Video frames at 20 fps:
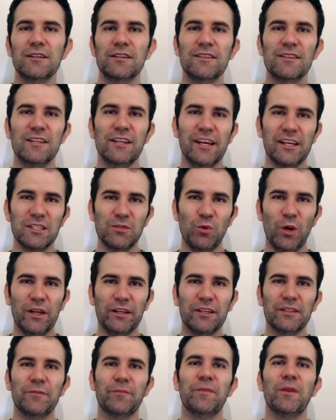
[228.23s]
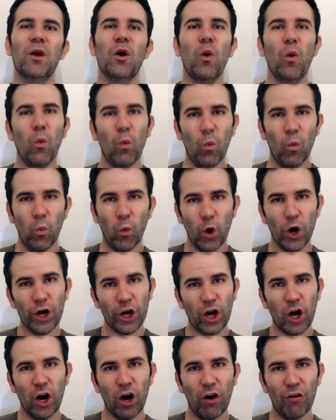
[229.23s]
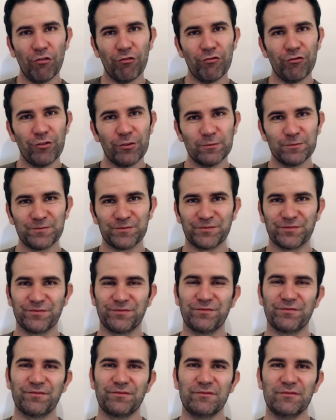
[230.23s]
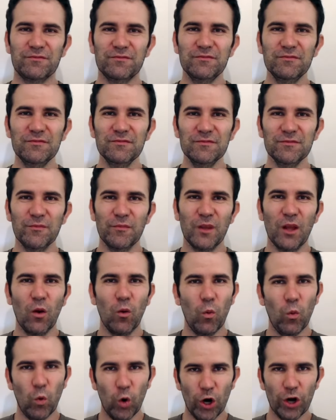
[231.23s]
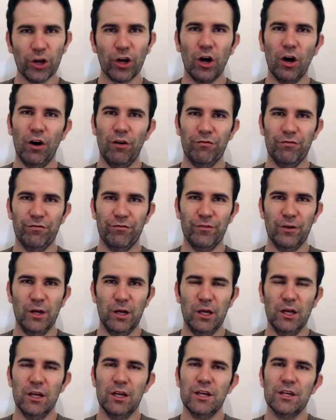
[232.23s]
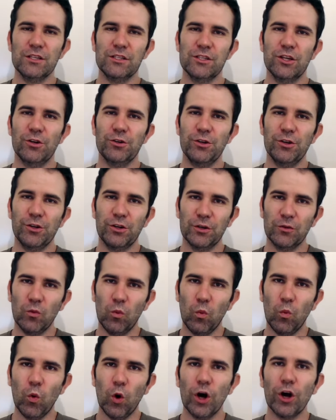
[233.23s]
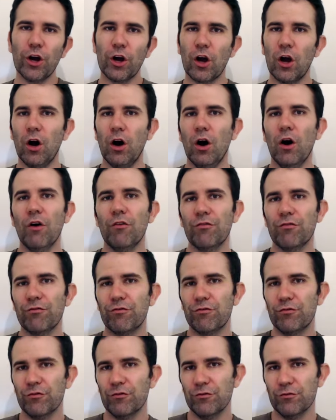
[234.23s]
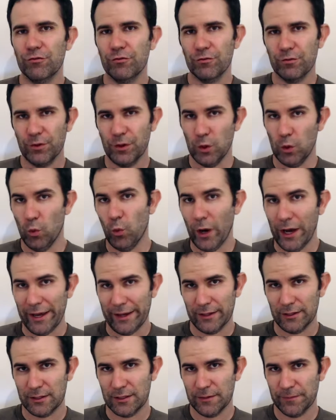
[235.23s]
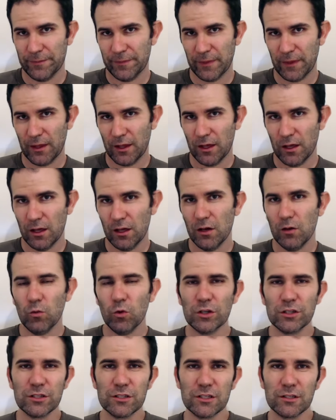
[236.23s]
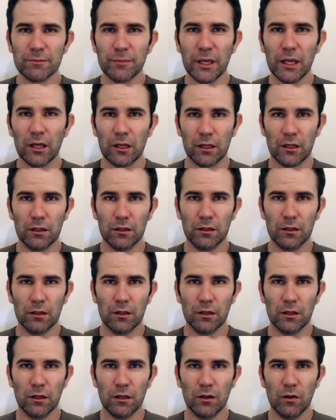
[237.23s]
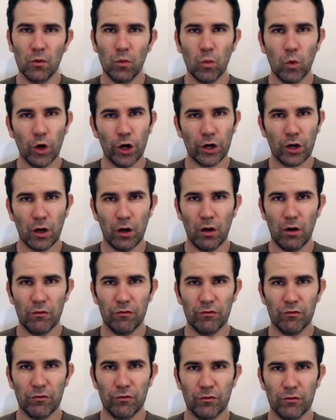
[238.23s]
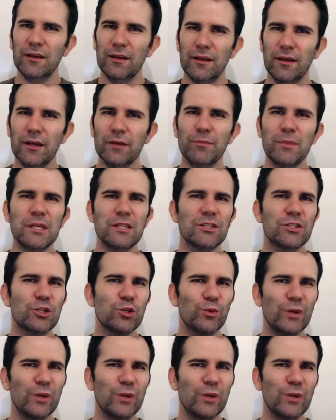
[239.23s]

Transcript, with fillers: The next one, work off. Work off. So you can work off the weight. What does it mean? Work off. It means to